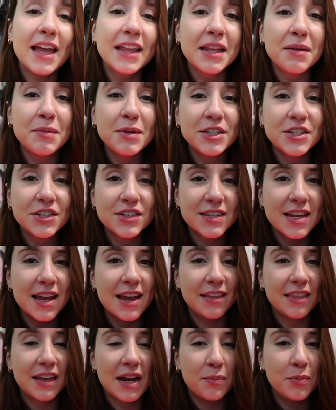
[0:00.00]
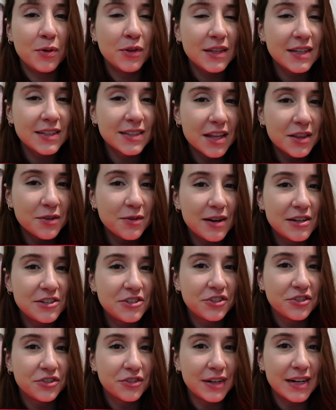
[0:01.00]
And let me just say that I put these on the
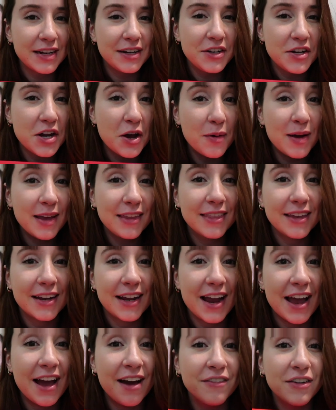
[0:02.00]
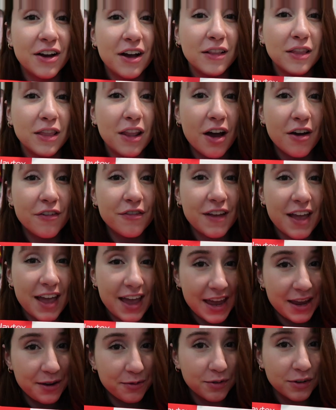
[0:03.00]
registry knowing that I have a
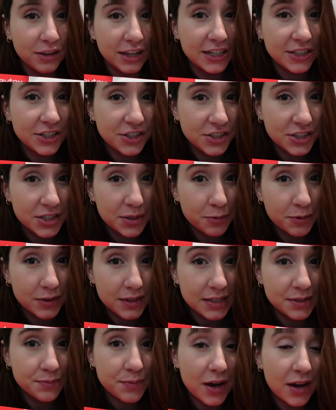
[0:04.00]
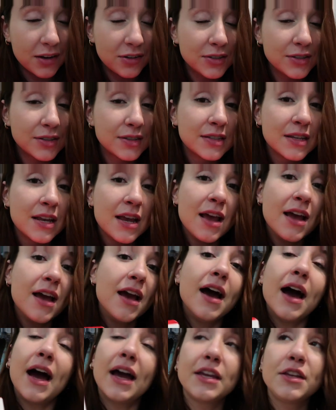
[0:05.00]
love-hate relationship with these bottles.
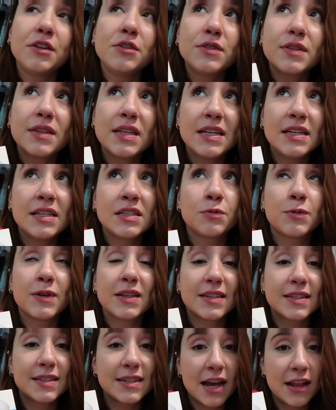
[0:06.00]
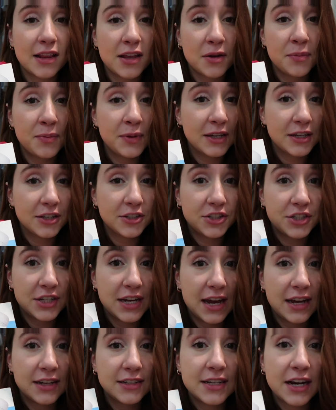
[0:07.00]
I used these with Stella because she
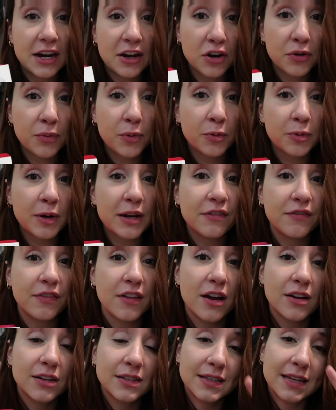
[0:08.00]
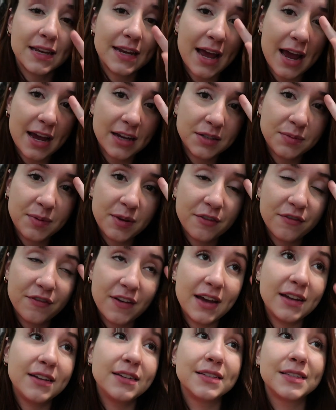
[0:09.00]
had terrible reflux and had to be
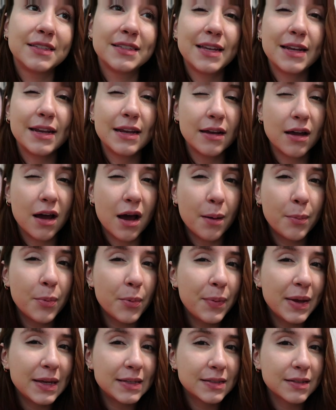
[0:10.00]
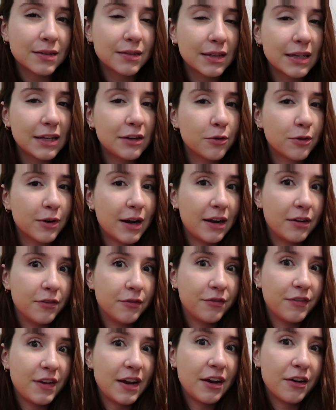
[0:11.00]
fed sitting up basically, or at a
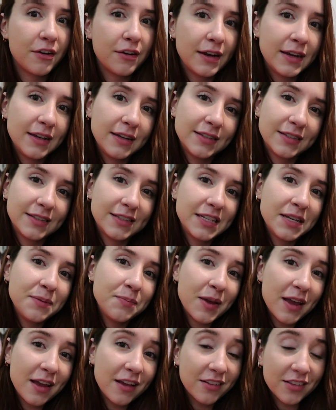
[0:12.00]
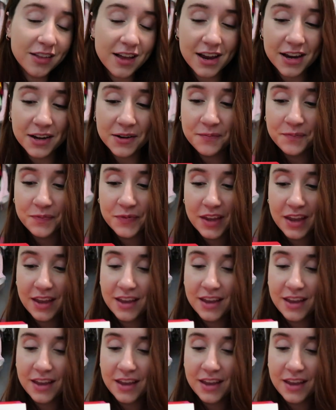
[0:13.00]
very steep incline.